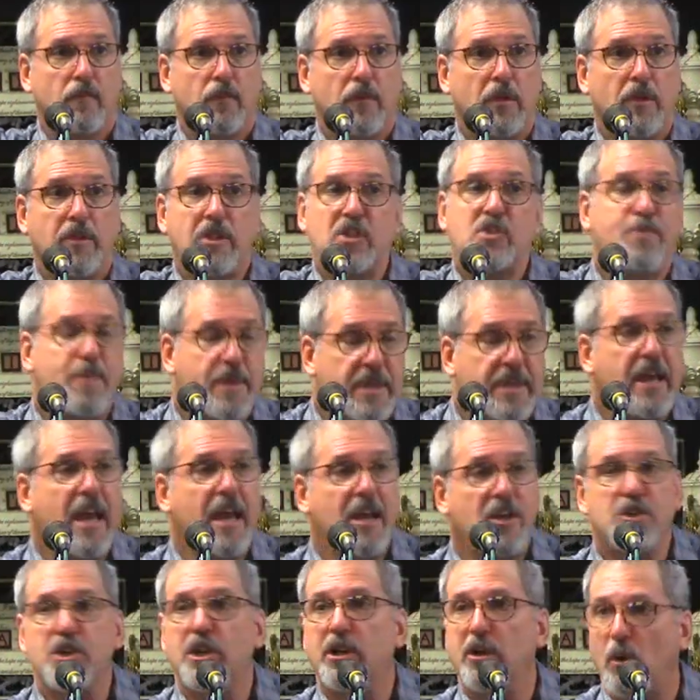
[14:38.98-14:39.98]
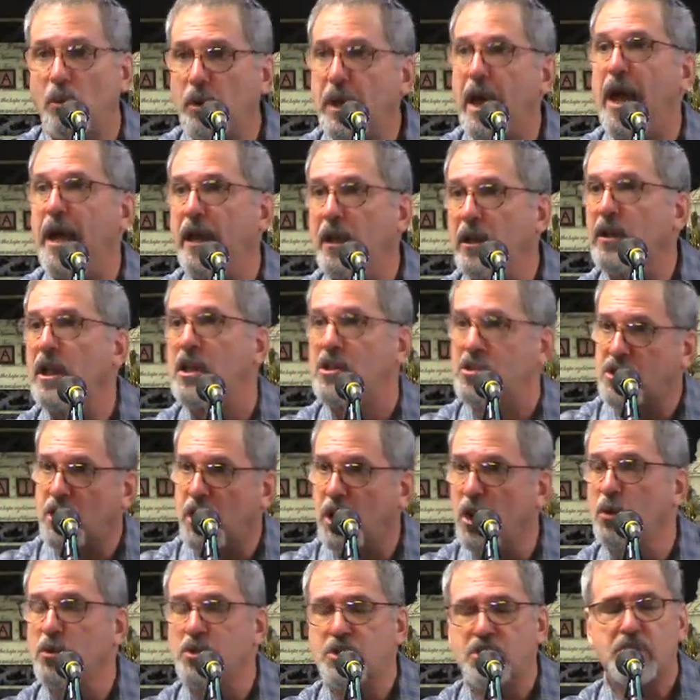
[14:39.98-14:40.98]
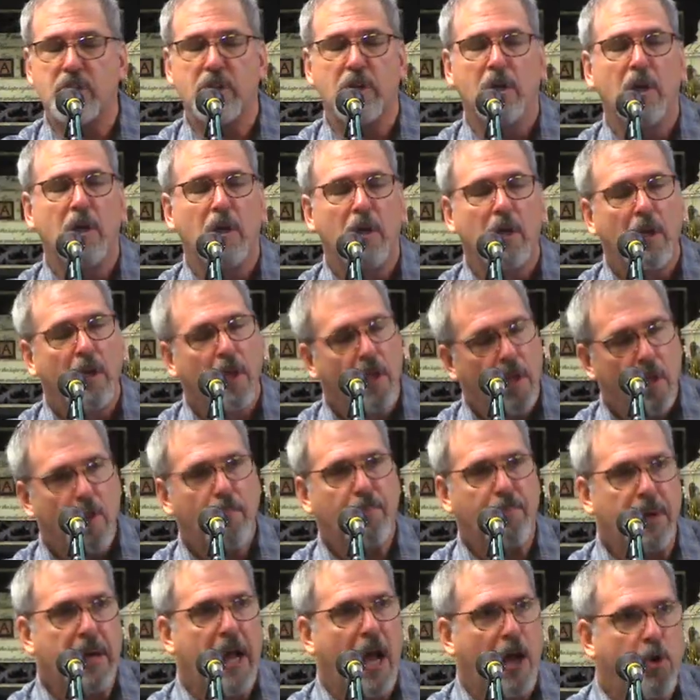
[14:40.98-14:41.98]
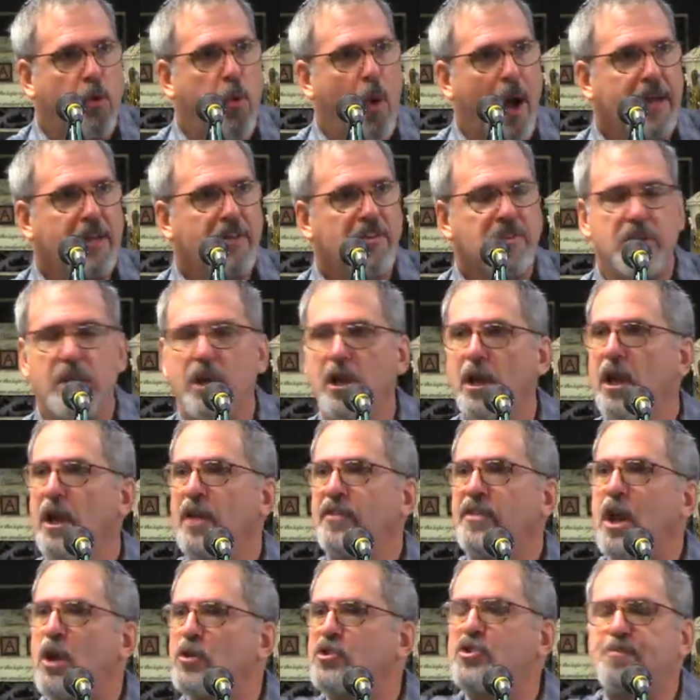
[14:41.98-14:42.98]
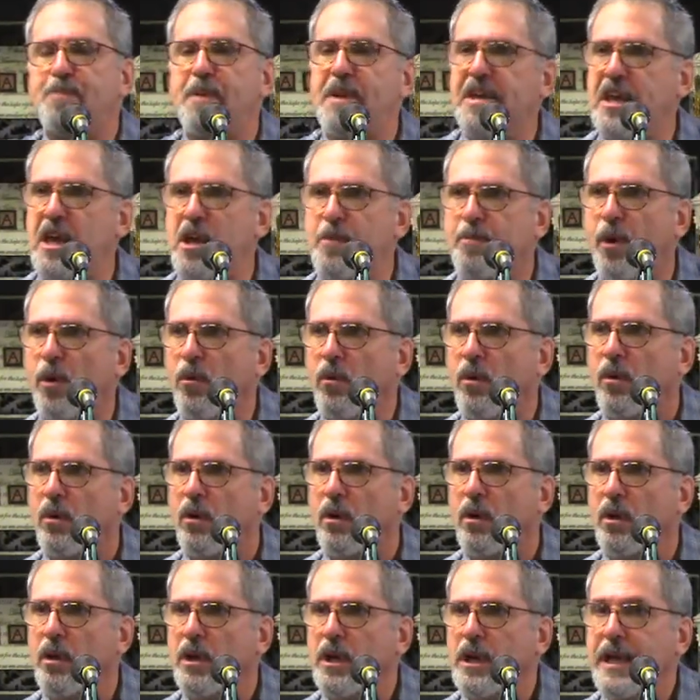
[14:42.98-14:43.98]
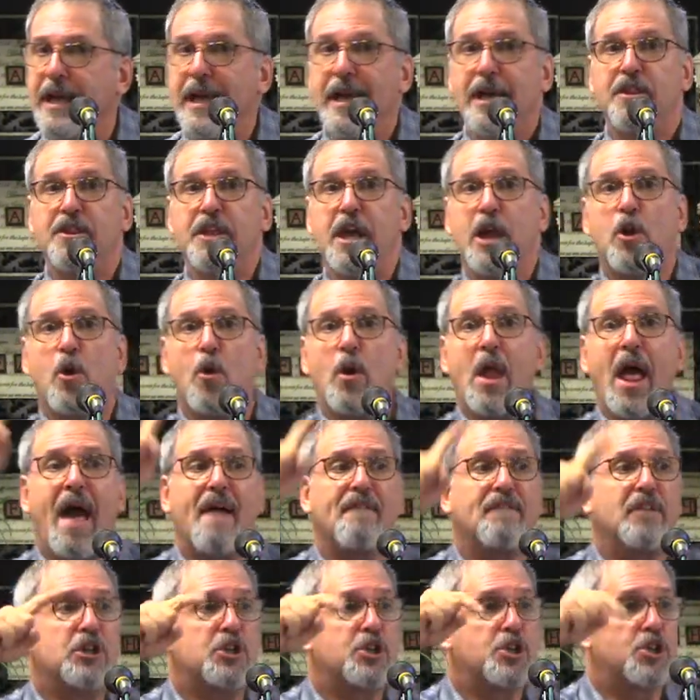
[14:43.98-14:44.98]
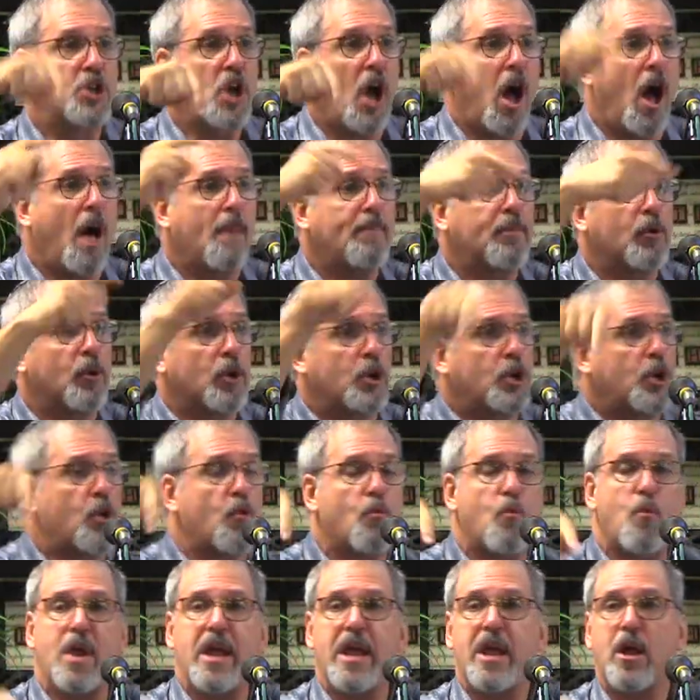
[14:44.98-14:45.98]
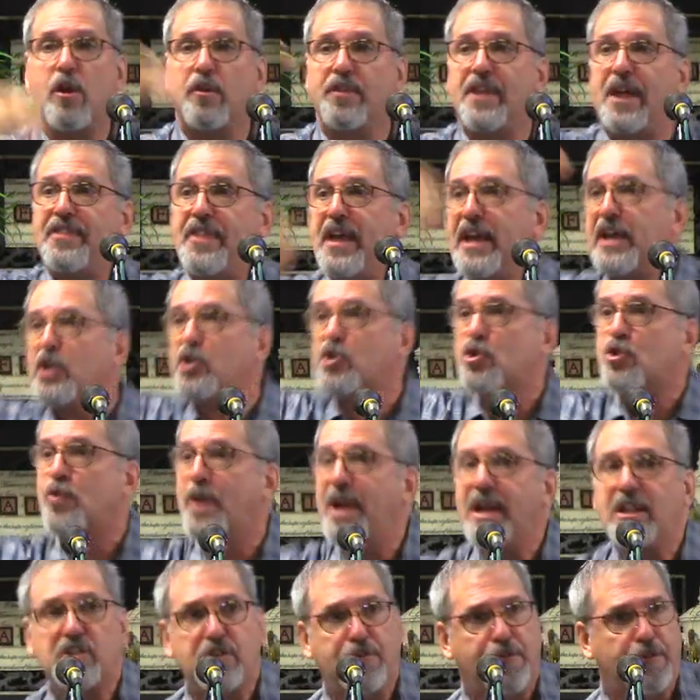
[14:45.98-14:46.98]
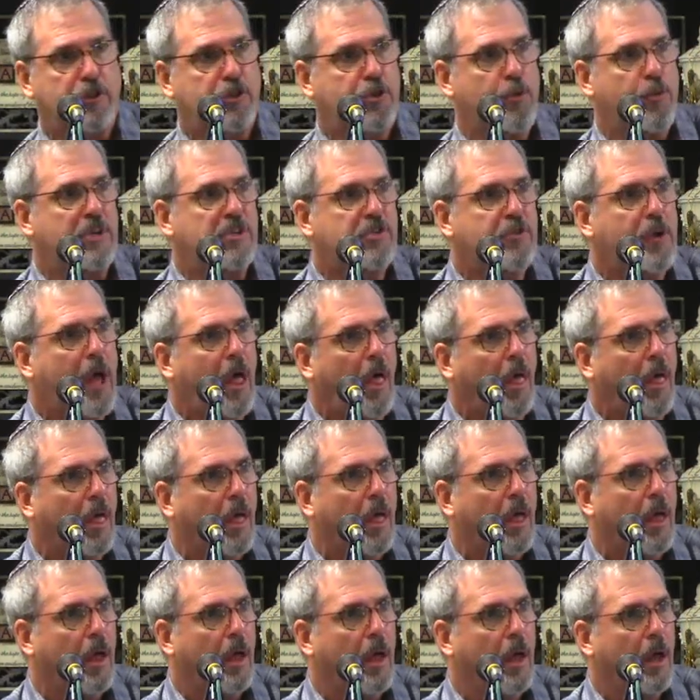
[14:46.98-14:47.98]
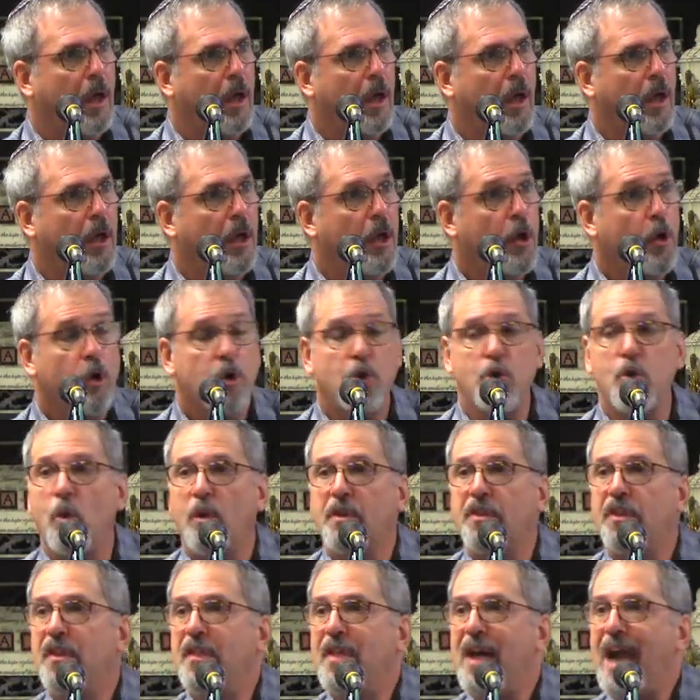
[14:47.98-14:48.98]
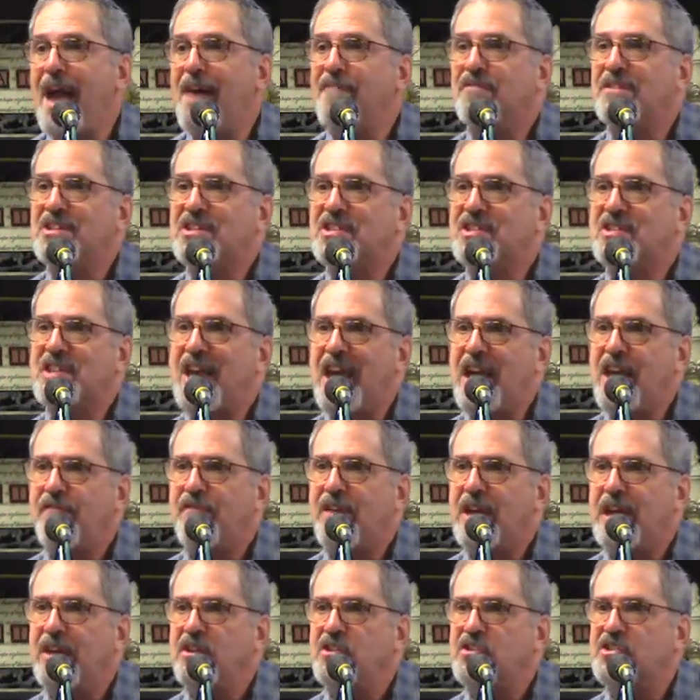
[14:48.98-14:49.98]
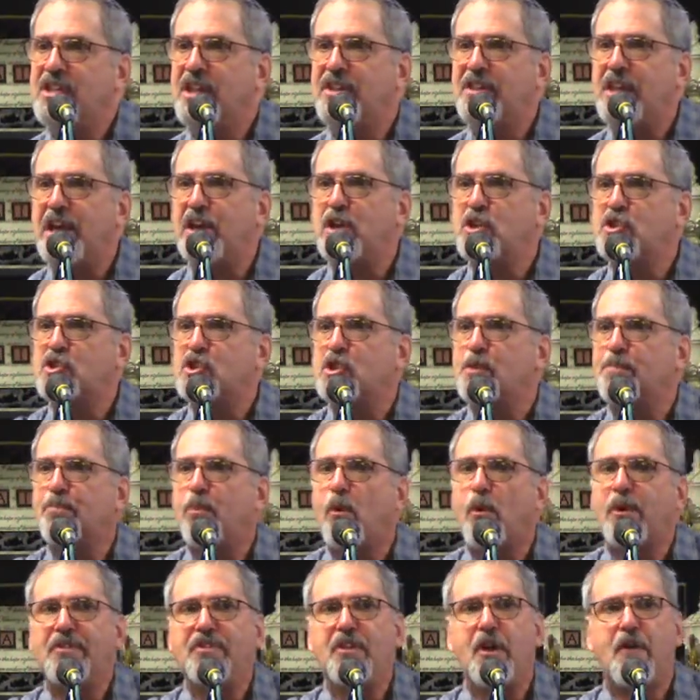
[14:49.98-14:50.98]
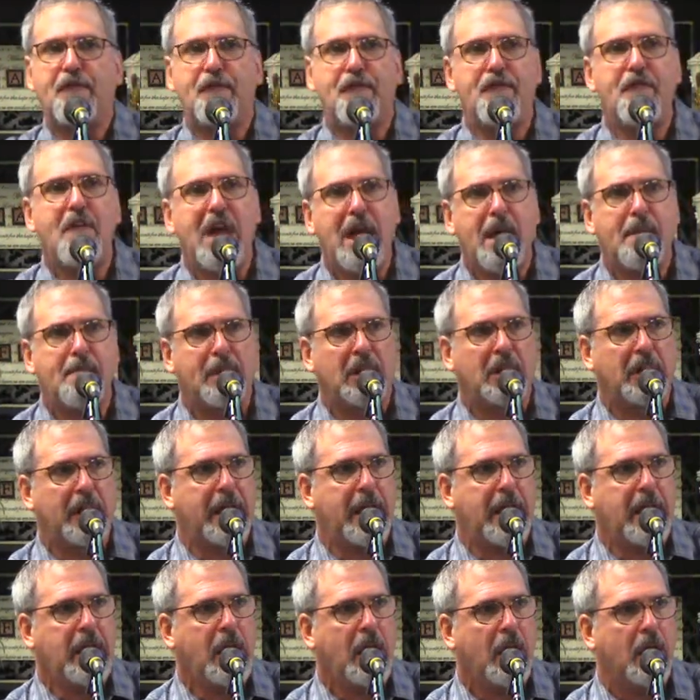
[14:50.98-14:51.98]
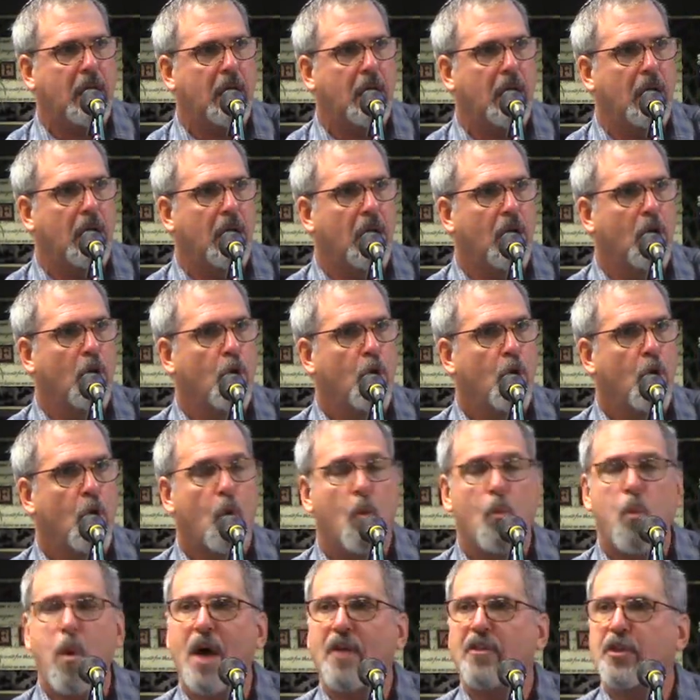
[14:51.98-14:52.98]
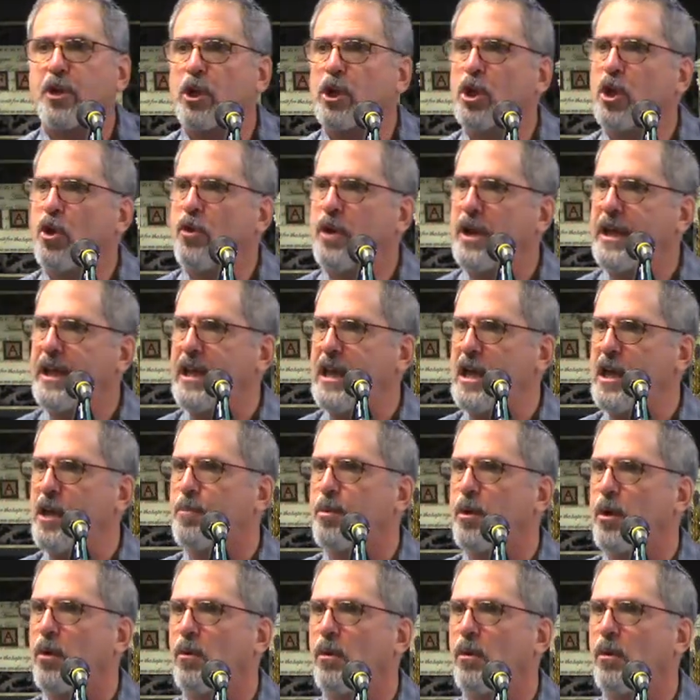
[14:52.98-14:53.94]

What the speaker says: They speak Cajun, okay? That's close, but not quite. They don't speak Hebrew. They don't have a job or a career that they could transfer to Israel, nor do they have the savings that they could support their family while they're learning Hebrew.